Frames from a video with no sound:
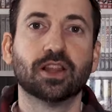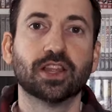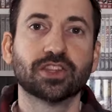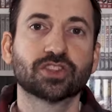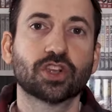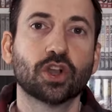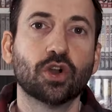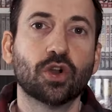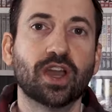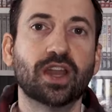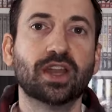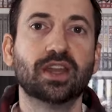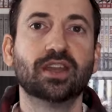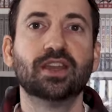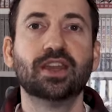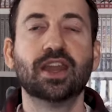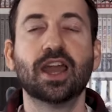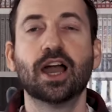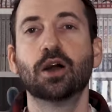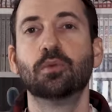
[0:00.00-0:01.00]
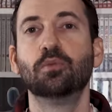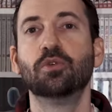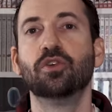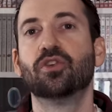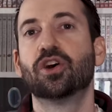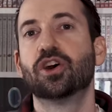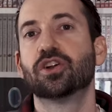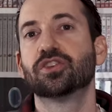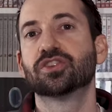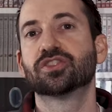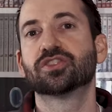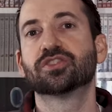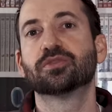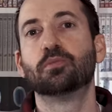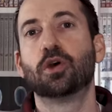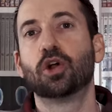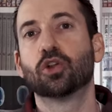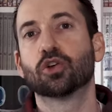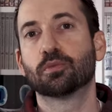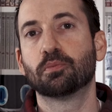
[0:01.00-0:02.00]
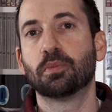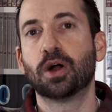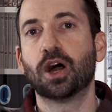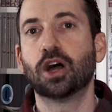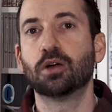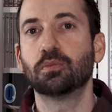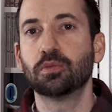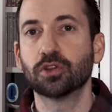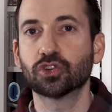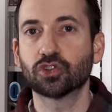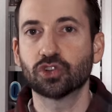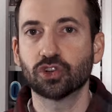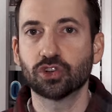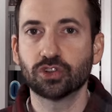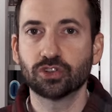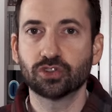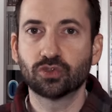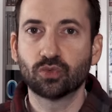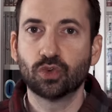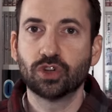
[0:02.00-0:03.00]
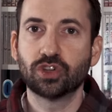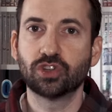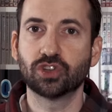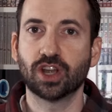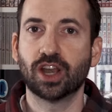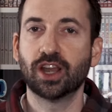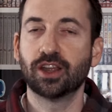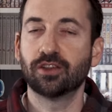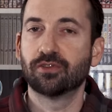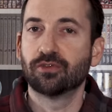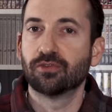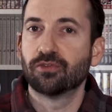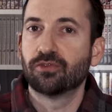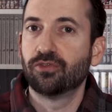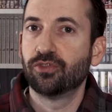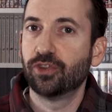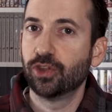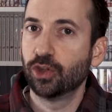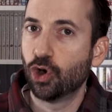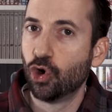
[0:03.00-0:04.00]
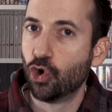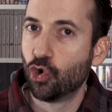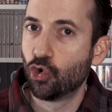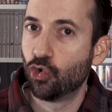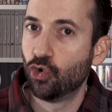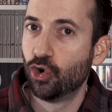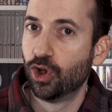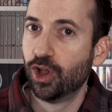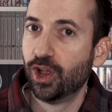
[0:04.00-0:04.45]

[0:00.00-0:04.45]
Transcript: Let's go ahead and now move on to smaller publishers, which I feel